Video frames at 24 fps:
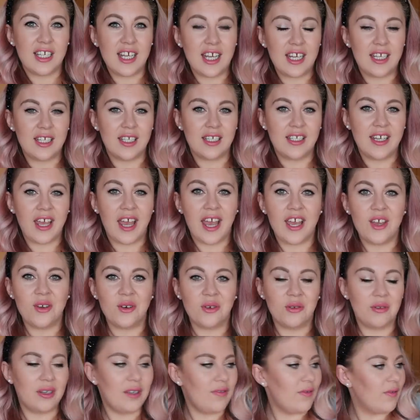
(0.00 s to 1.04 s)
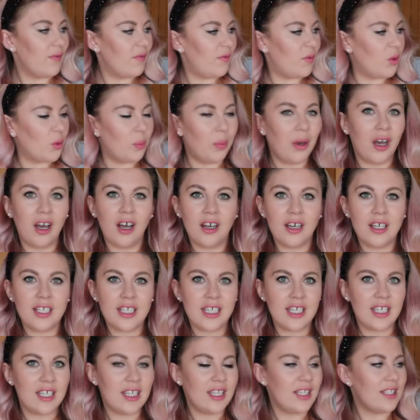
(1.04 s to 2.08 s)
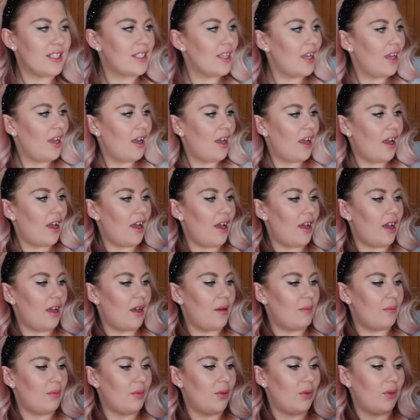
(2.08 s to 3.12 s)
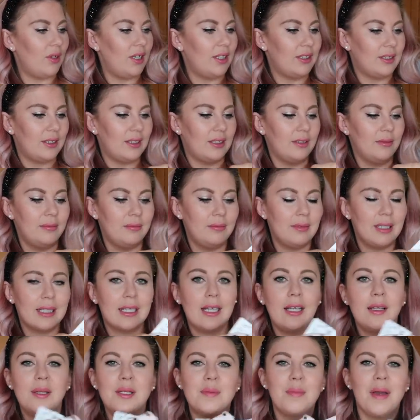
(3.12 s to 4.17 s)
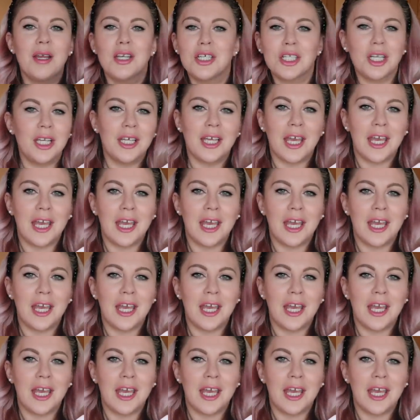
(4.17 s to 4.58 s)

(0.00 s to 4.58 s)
day to day or even for parties um, or little little special